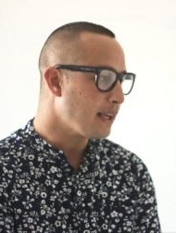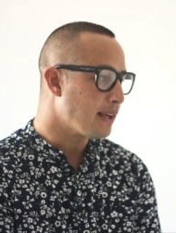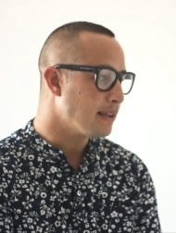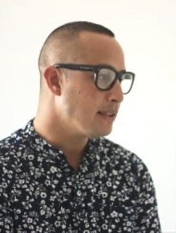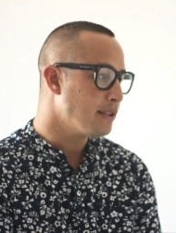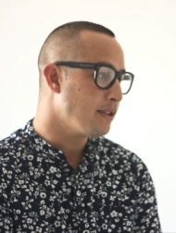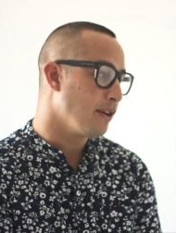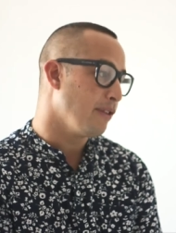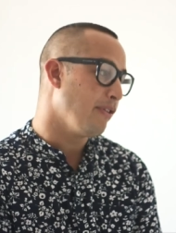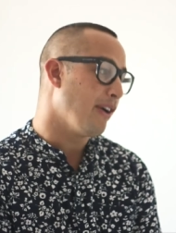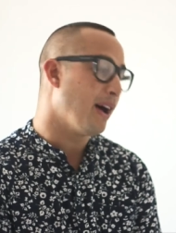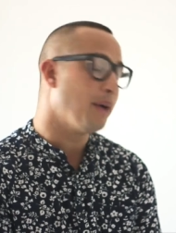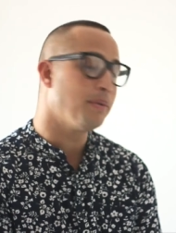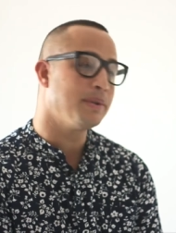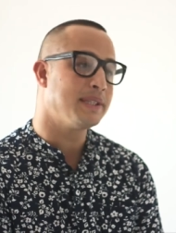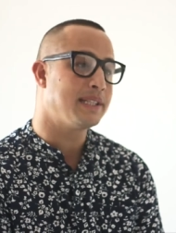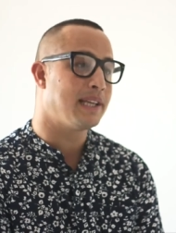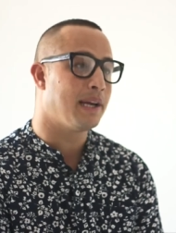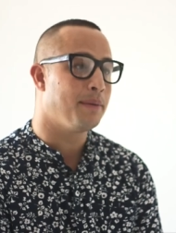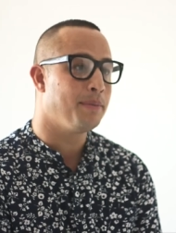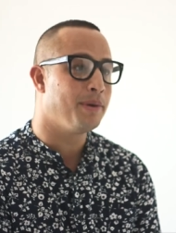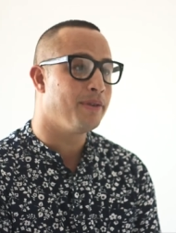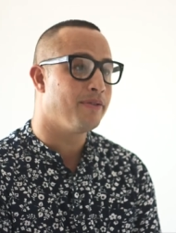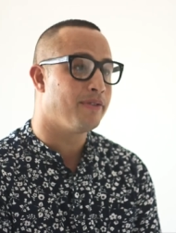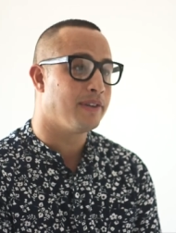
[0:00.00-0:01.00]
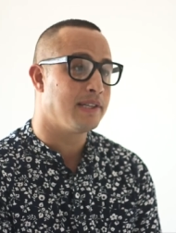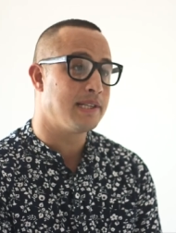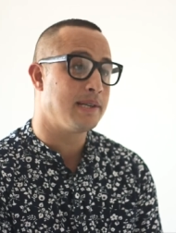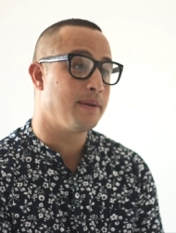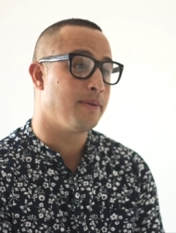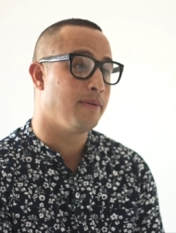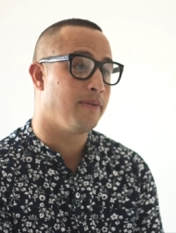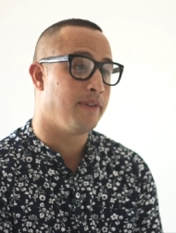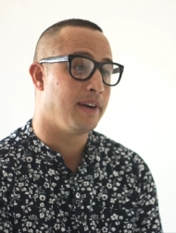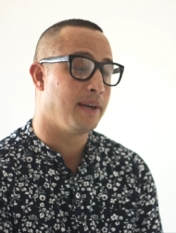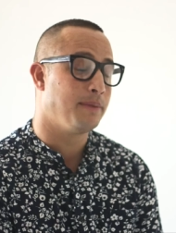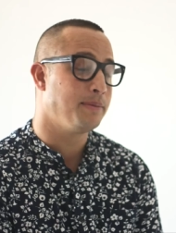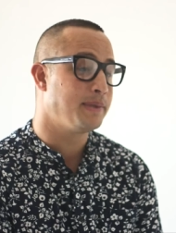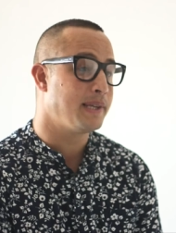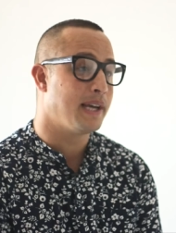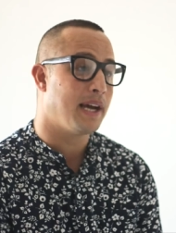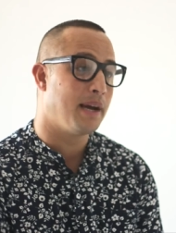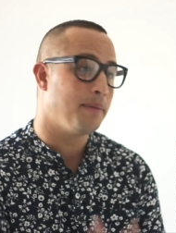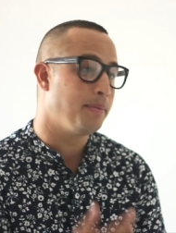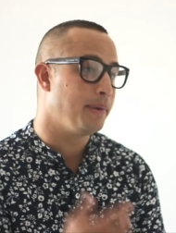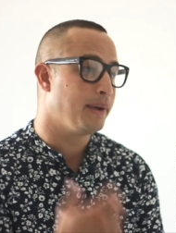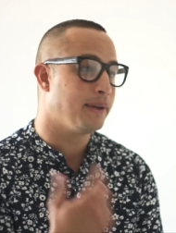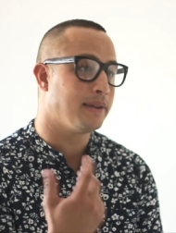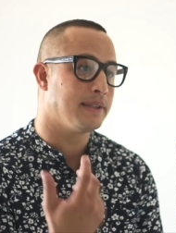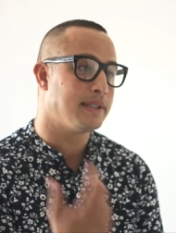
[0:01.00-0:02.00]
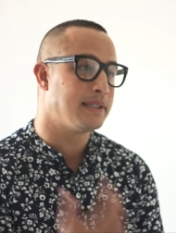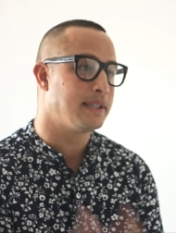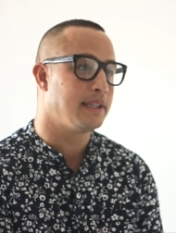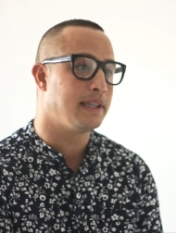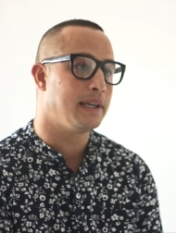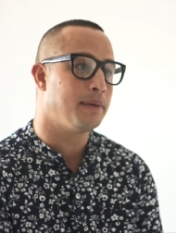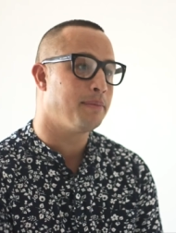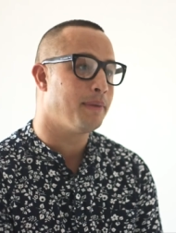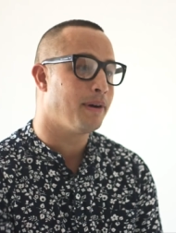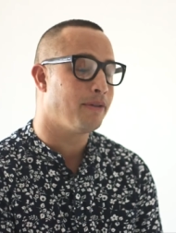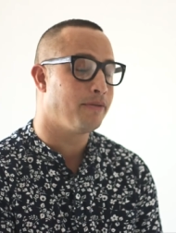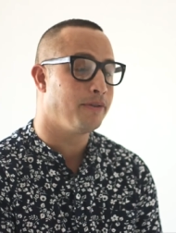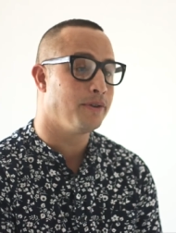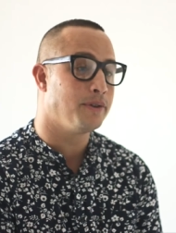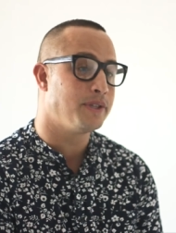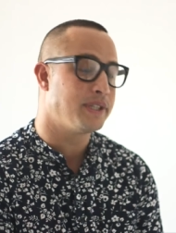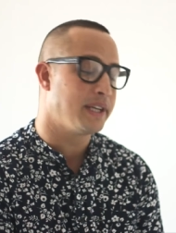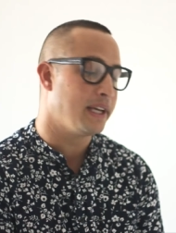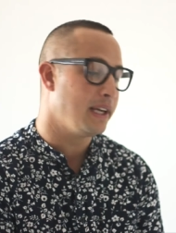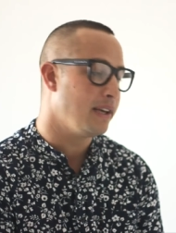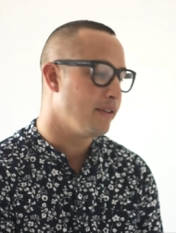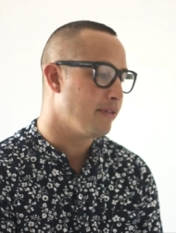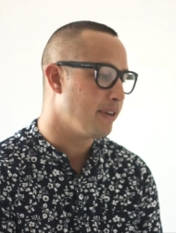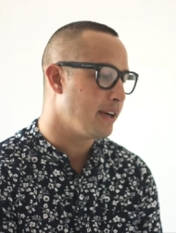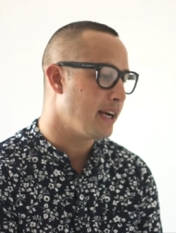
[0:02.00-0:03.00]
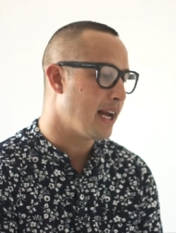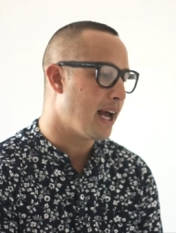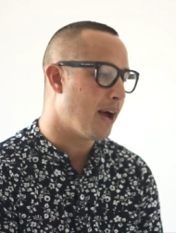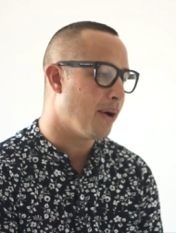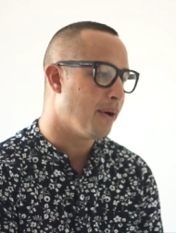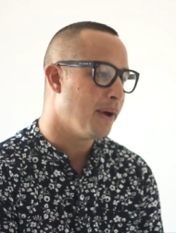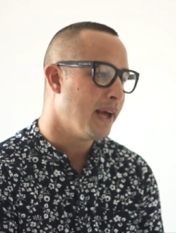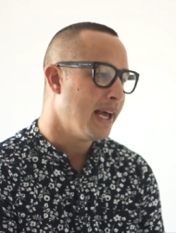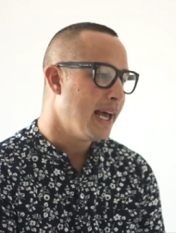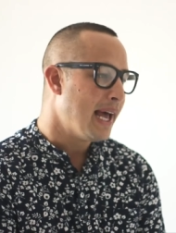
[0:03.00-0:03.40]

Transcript: So if I was Damian Willemse, I'd be considering my future even now.